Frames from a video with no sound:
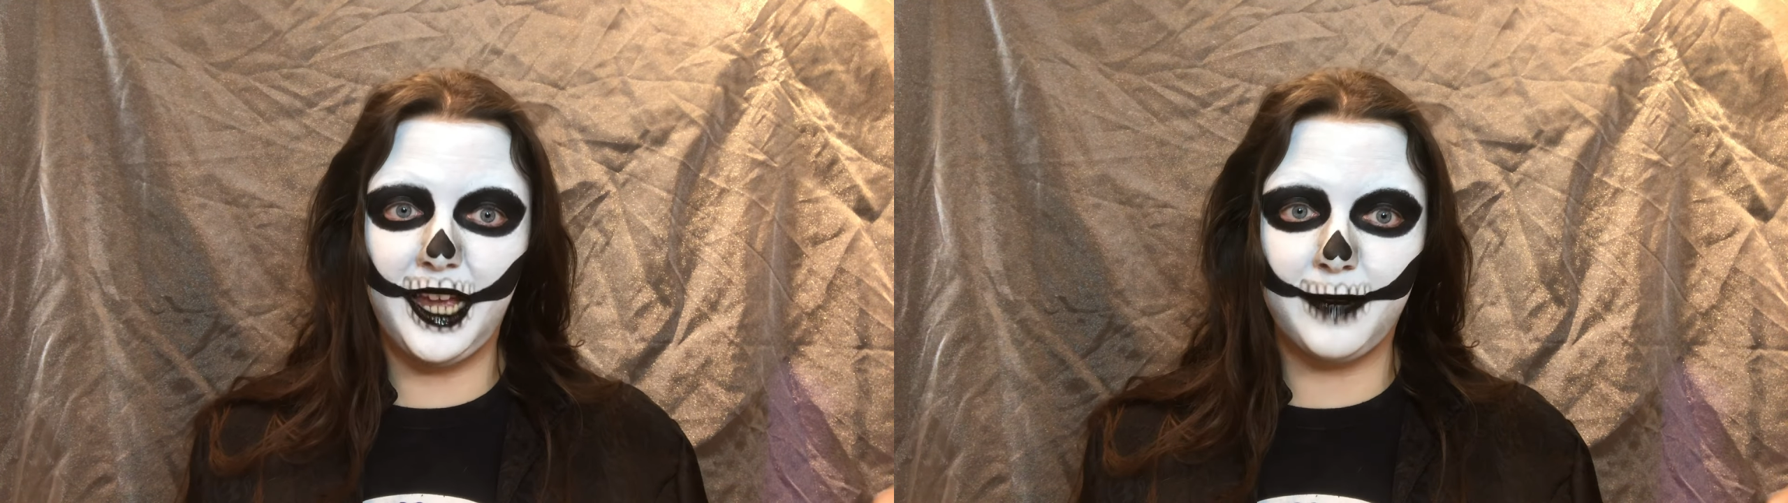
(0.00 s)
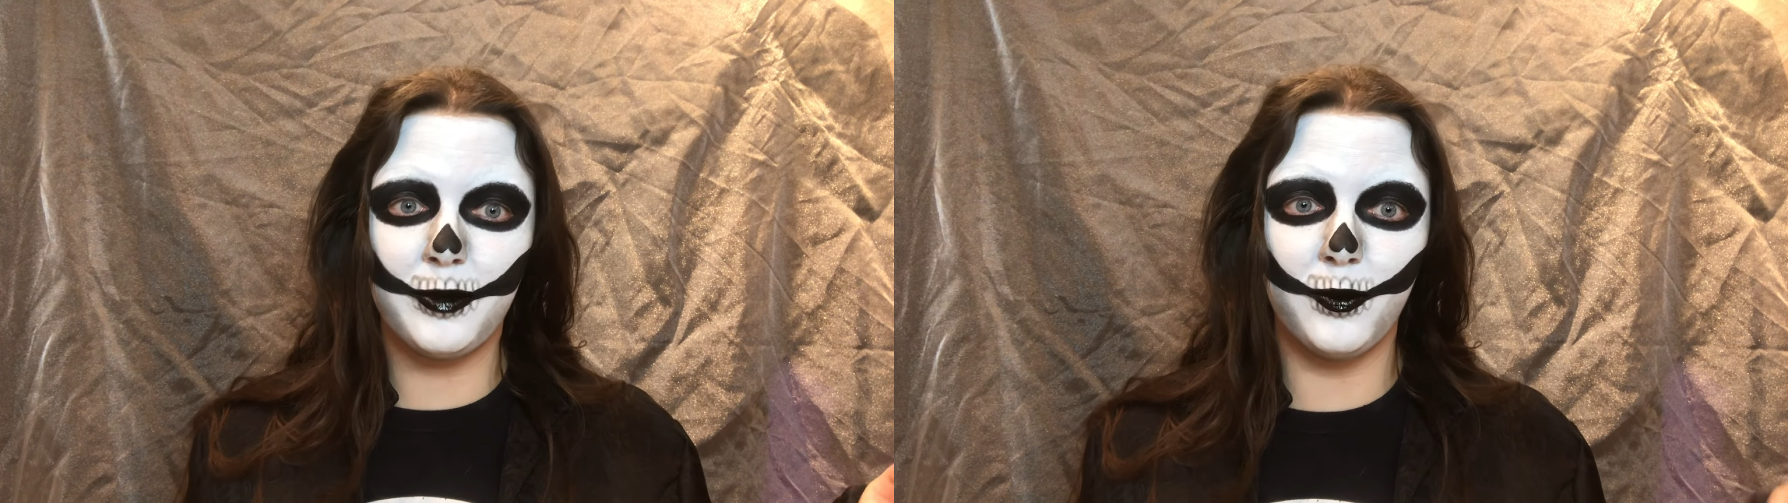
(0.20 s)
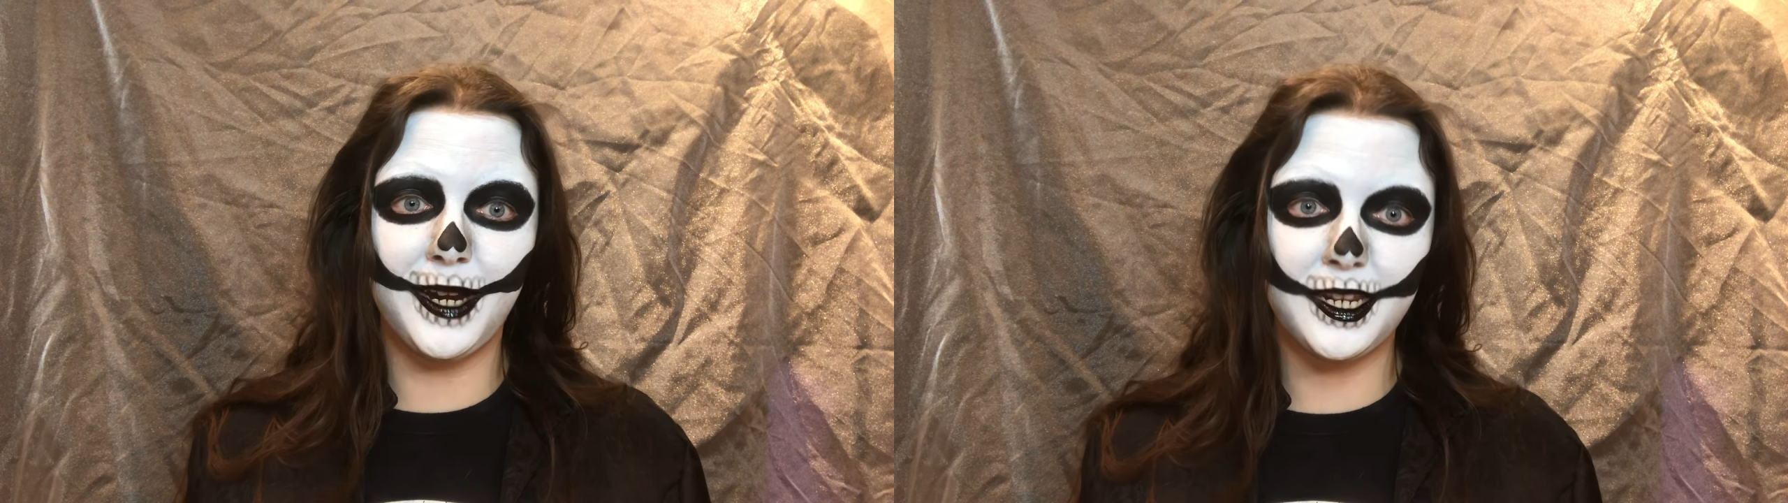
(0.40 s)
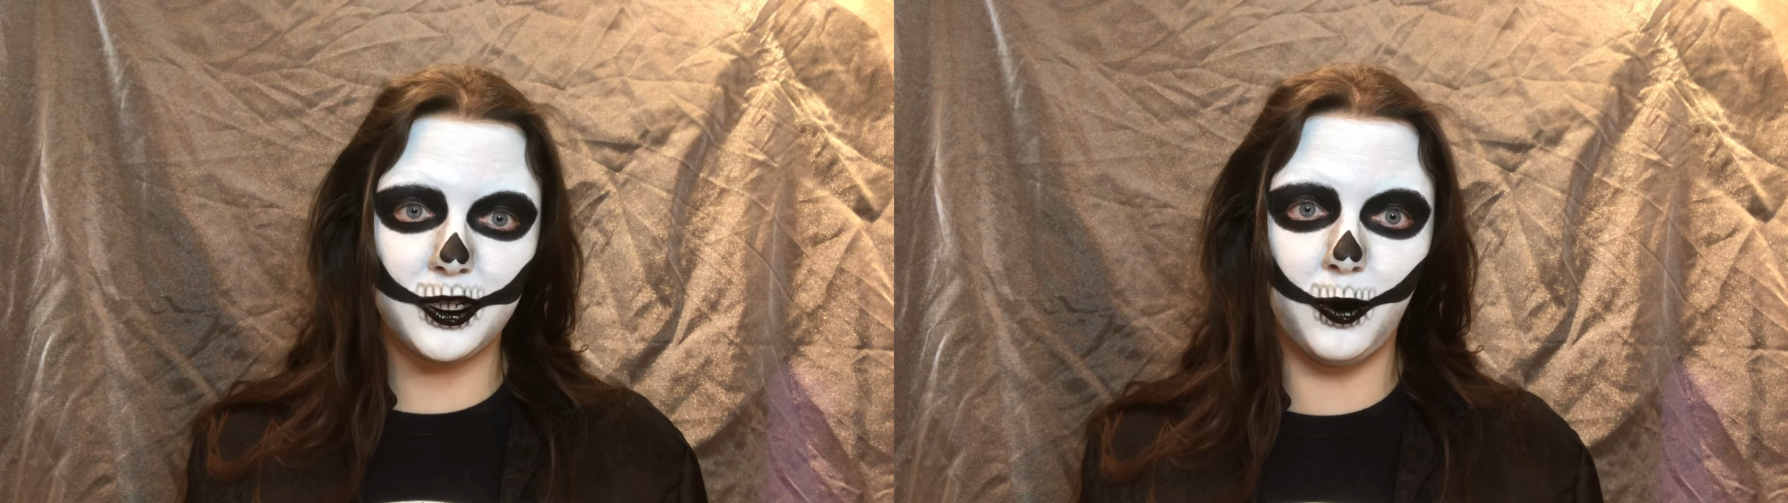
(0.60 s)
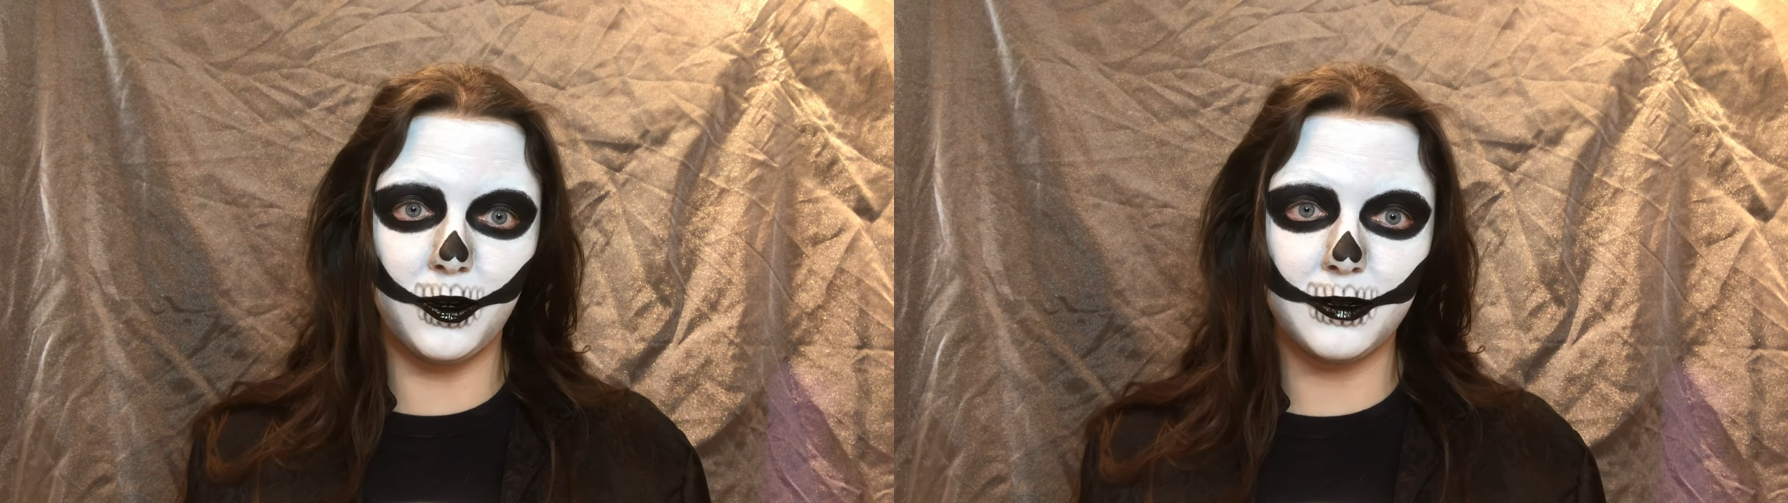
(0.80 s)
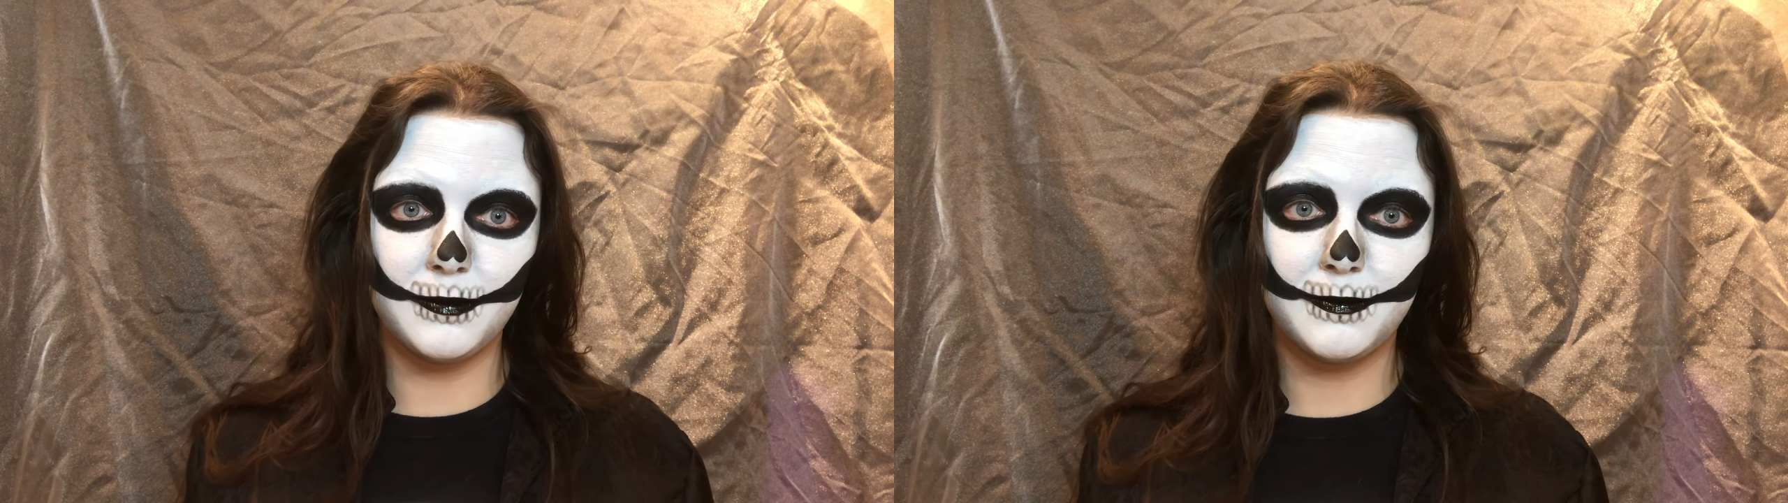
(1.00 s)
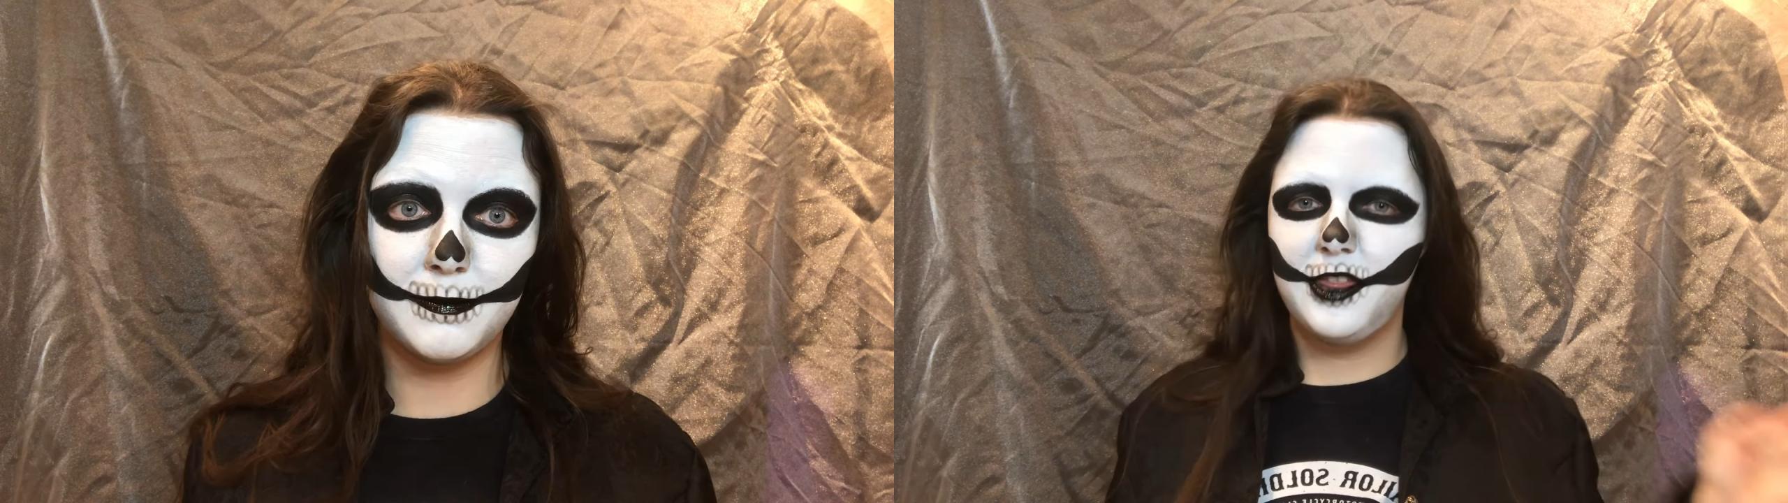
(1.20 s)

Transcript: Black Parade tour.